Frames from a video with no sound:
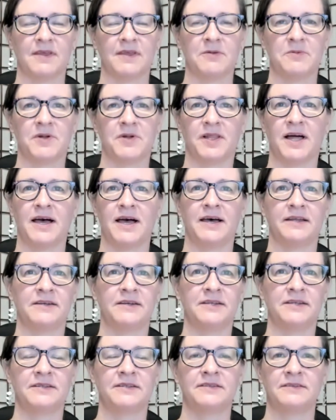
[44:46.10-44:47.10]
I'm
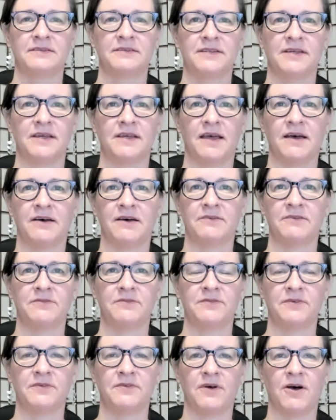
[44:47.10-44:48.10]
glad to
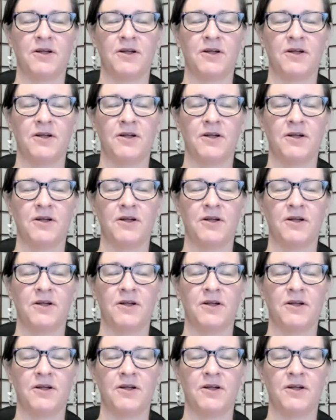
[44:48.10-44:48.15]
have